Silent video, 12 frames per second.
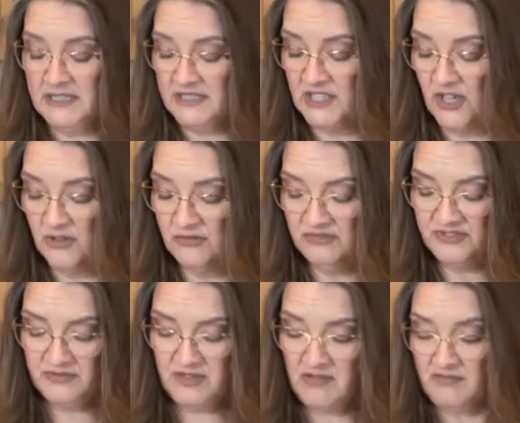So
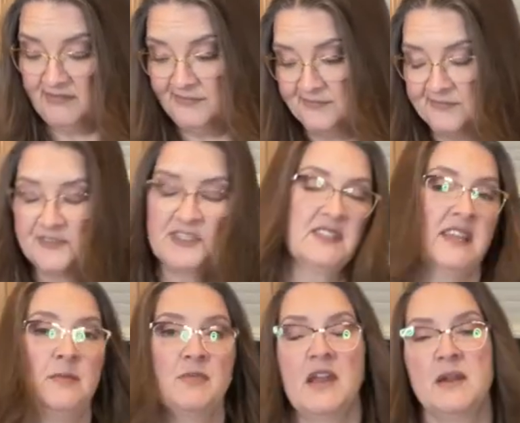just
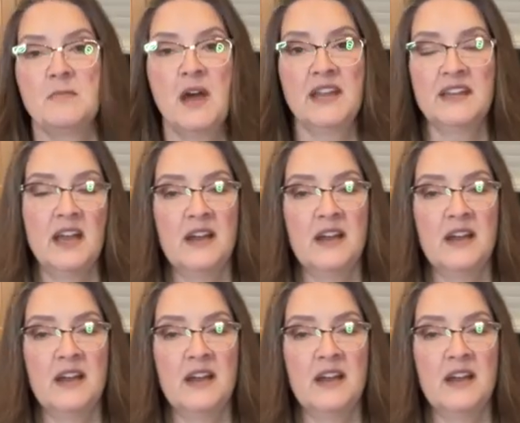keep that in mind.